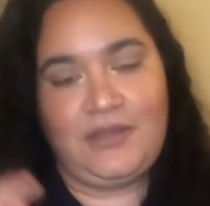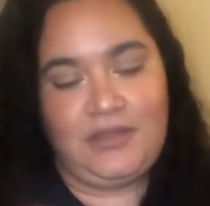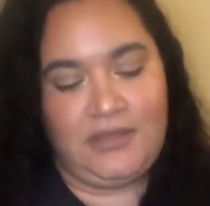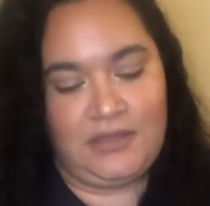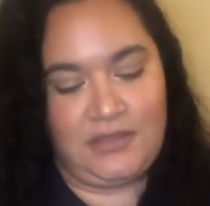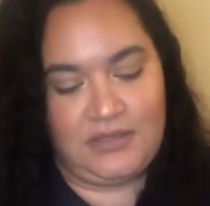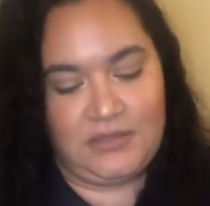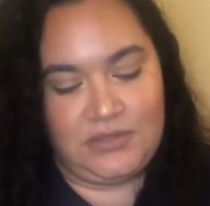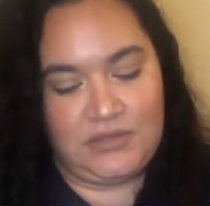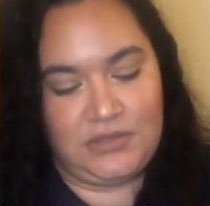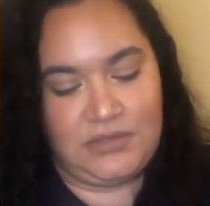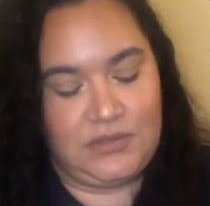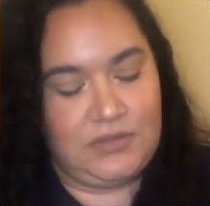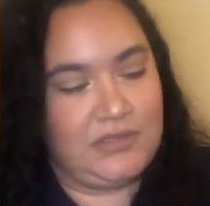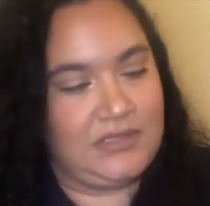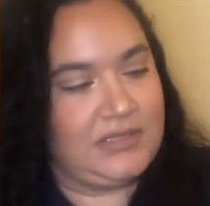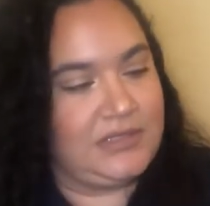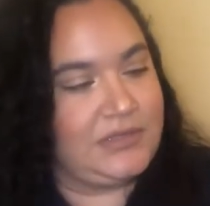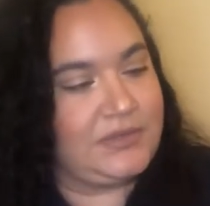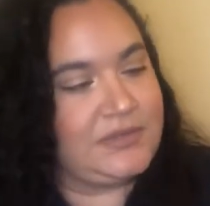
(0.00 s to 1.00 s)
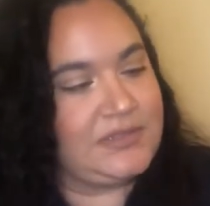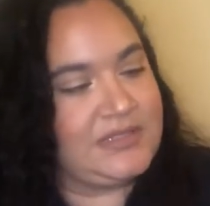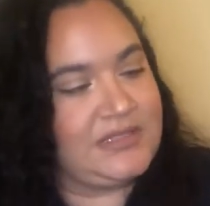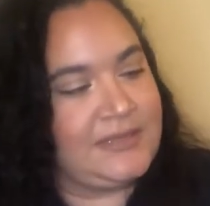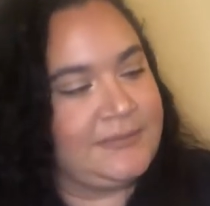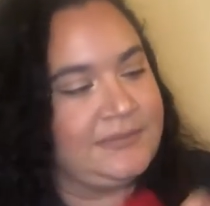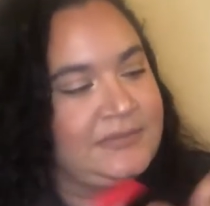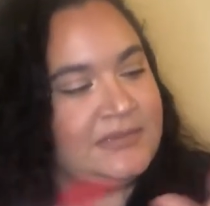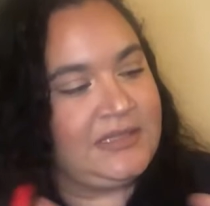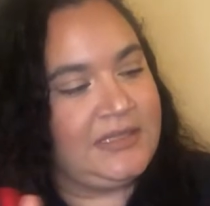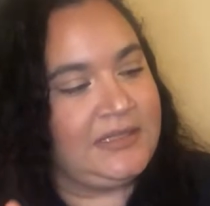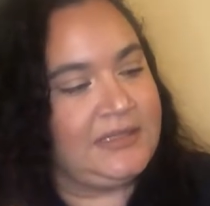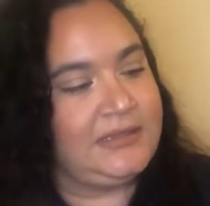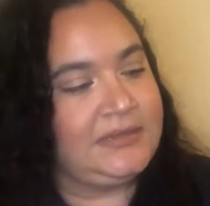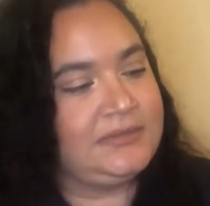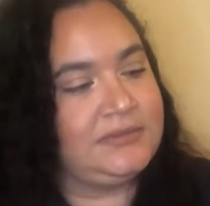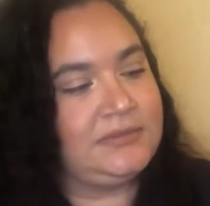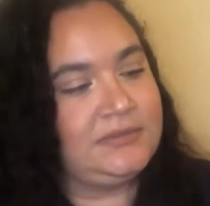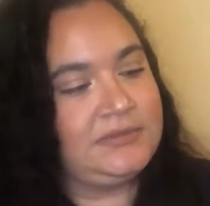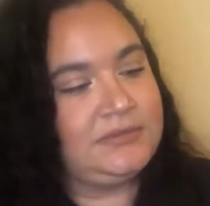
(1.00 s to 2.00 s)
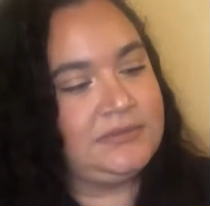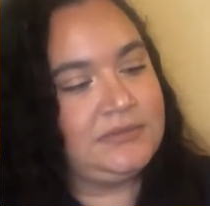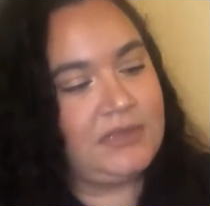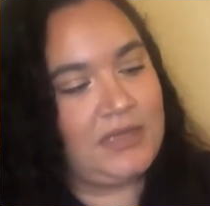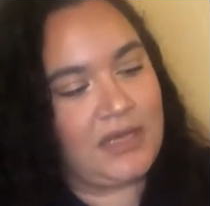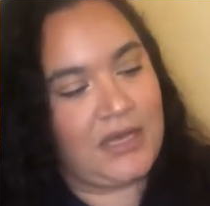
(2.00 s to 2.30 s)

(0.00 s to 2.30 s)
want to do a little something.